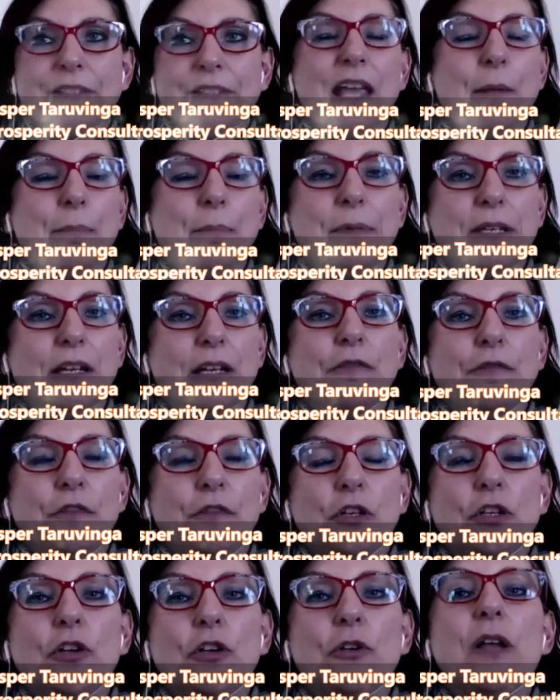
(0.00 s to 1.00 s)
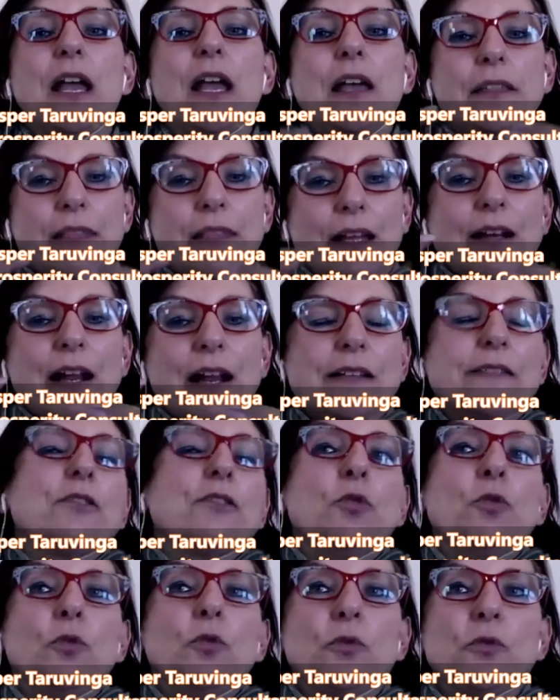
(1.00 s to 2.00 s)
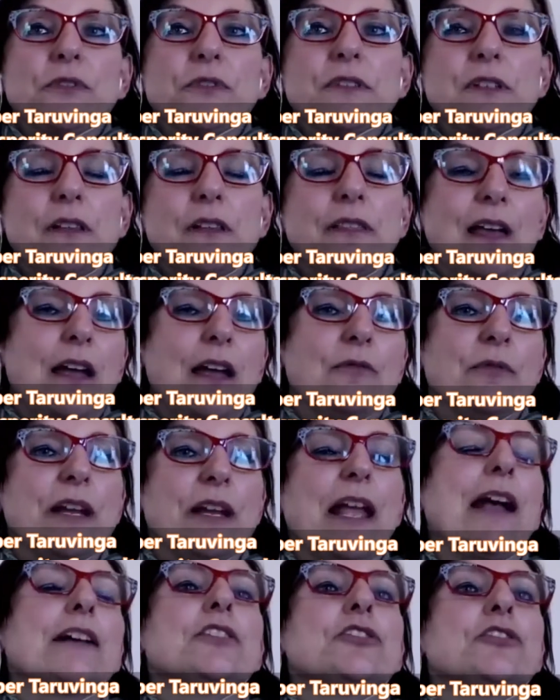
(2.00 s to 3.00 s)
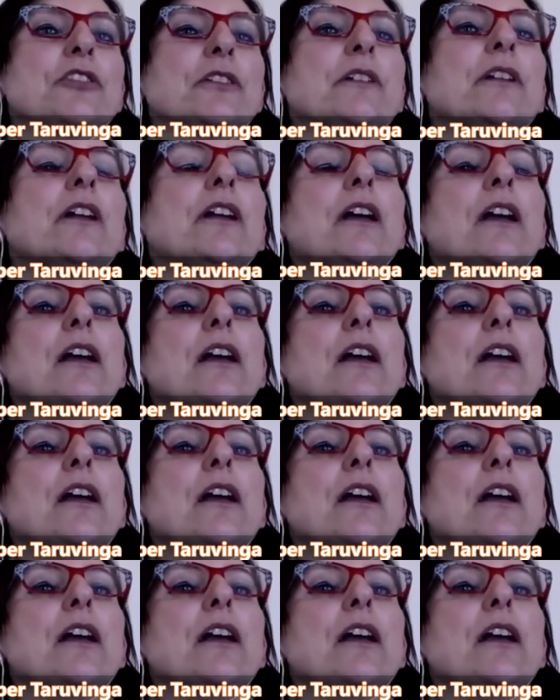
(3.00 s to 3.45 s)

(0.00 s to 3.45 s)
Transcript: happening for you that has caused that reaction